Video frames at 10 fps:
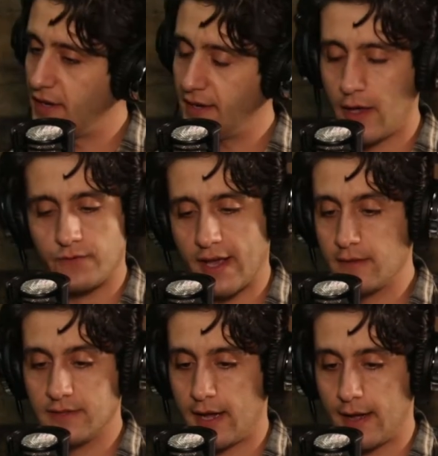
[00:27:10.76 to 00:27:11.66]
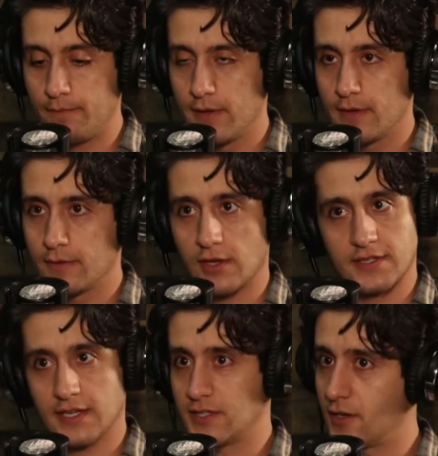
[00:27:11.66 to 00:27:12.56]
Didn't have downtime
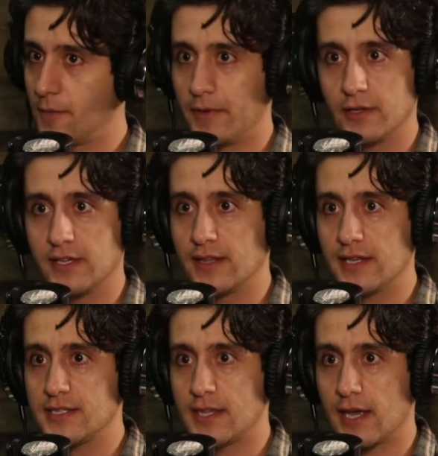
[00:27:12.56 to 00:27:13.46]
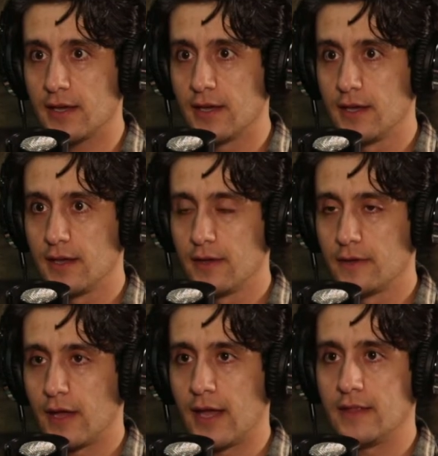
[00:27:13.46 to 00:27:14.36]
because I started building this thing. I
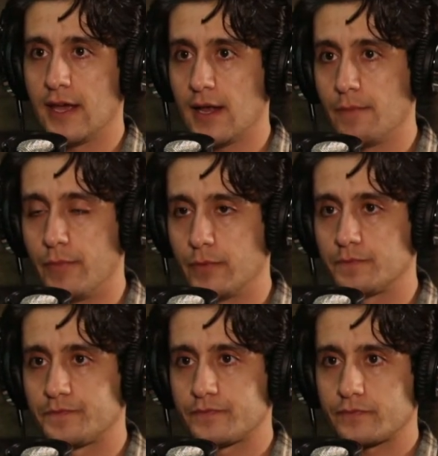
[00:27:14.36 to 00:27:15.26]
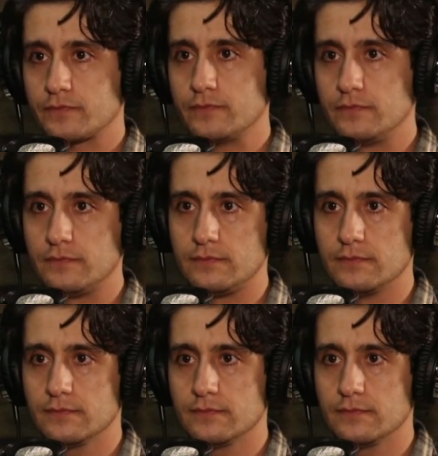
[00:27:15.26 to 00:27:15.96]
mean, but do you enjoy downtime?